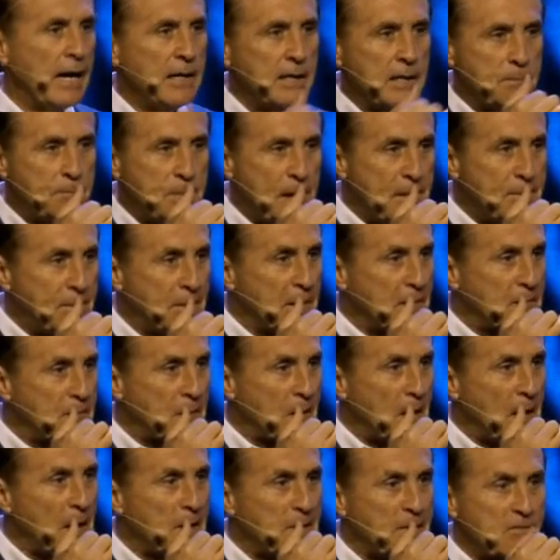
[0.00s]
And the people of
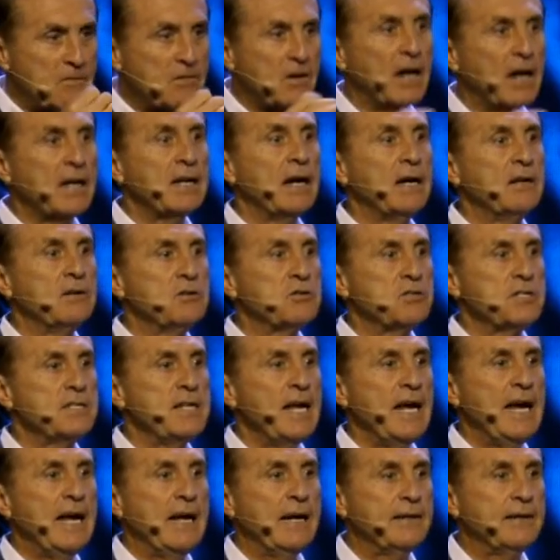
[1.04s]
God have got to
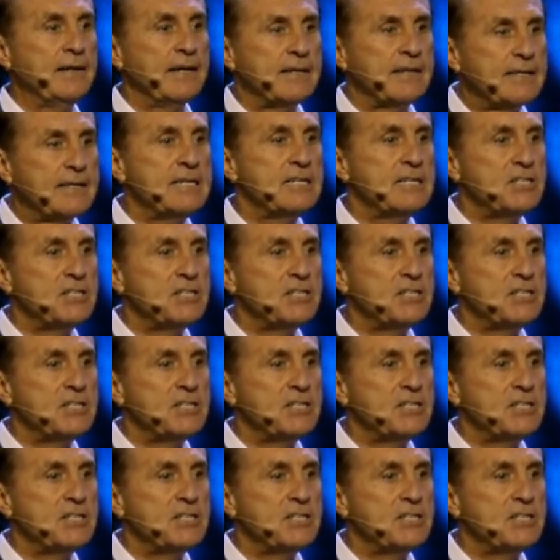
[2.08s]
understand that